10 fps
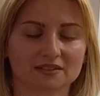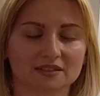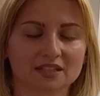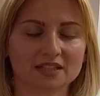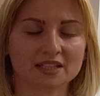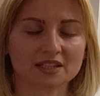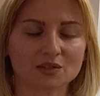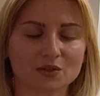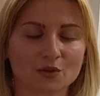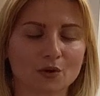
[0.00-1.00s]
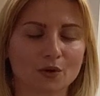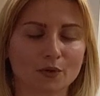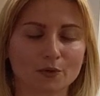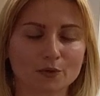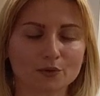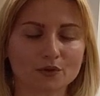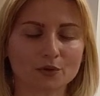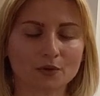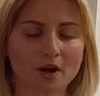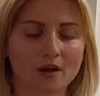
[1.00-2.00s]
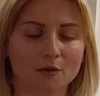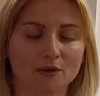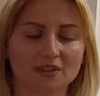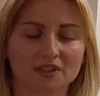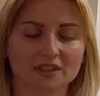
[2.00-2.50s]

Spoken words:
nice and tall through the crown,